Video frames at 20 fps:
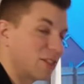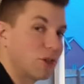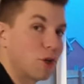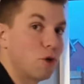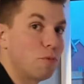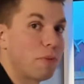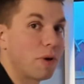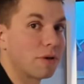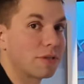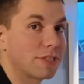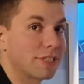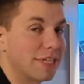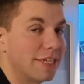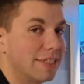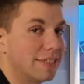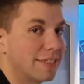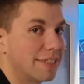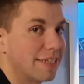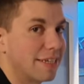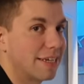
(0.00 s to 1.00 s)
two
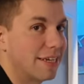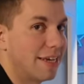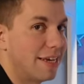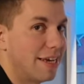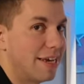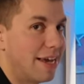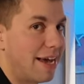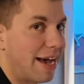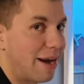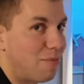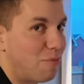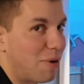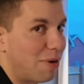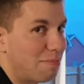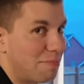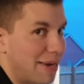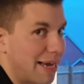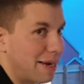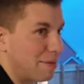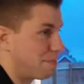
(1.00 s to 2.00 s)
boxes and
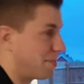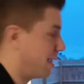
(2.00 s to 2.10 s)
one black